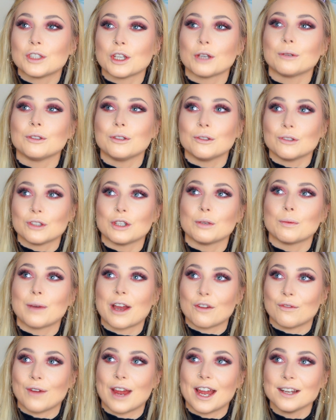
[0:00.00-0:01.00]
don't usually
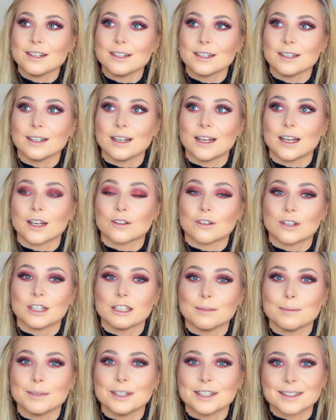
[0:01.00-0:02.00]
wear red at
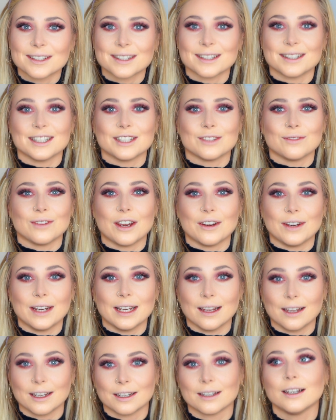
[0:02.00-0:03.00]
Christmas because it's very
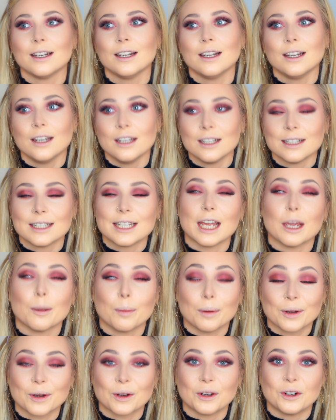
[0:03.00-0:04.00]
like
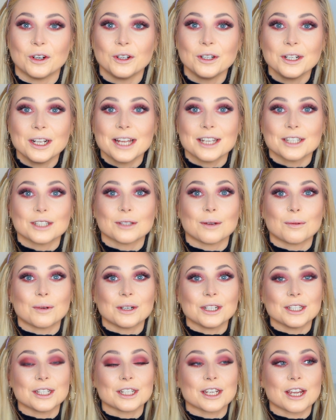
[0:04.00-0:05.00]
typical, so I
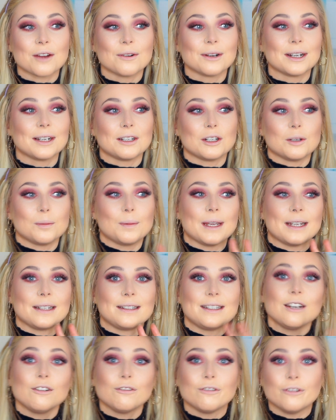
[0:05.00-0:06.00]
wanted to go a little bit
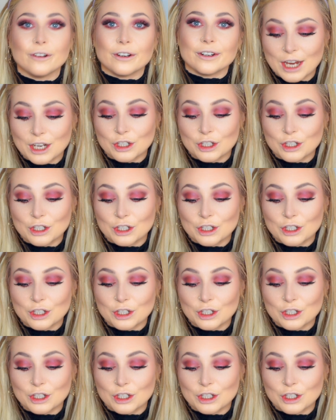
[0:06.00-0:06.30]
different.